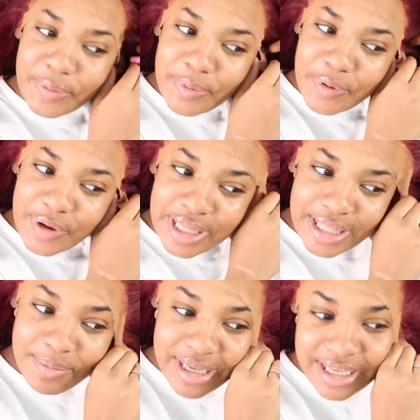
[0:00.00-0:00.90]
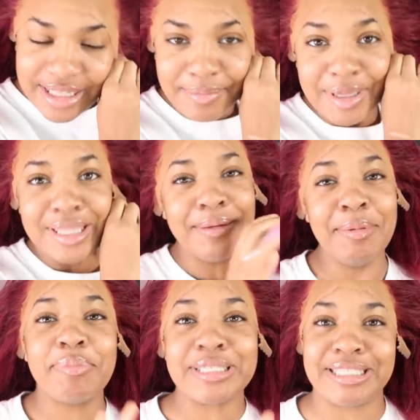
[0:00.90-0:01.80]
Boy, let me
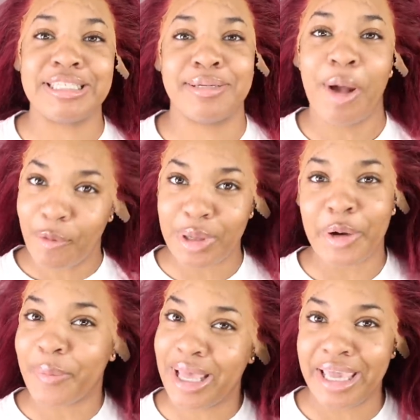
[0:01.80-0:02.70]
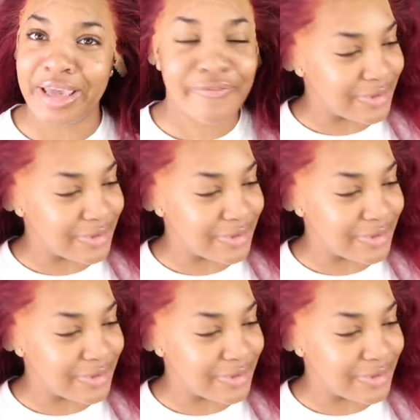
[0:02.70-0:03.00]
position my wig on my head